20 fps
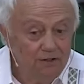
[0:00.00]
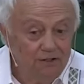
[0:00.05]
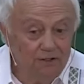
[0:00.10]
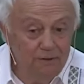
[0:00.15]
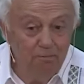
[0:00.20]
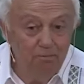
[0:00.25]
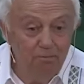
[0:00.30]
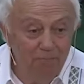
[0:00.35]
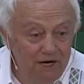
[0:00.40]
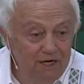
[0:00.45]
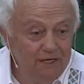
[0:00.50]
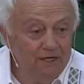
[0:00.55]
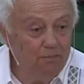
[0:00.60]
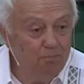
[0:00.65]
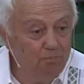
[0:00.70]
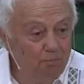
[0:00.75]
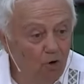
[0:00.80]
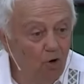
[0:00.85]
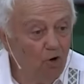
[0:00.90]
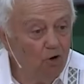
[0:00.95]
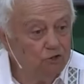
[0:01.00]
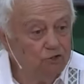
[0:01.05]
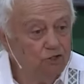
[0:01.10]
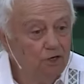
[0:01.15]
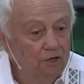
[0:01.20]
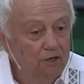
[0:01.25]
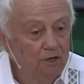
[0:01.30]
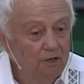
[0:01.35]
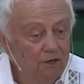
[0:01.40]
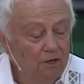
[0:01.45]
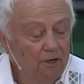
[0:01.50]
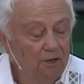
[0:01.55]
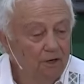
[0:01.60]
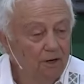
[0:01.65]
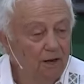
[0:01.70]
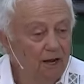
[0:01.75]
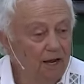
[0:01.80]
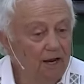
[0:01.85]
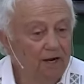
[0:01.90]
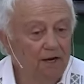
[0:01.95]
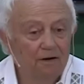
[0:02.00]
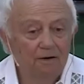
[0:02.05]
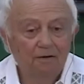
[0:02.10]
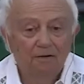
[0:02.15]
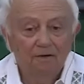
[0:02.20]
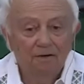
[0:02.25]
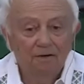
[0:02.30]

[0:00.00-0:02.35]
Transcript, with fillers: The building blocks, and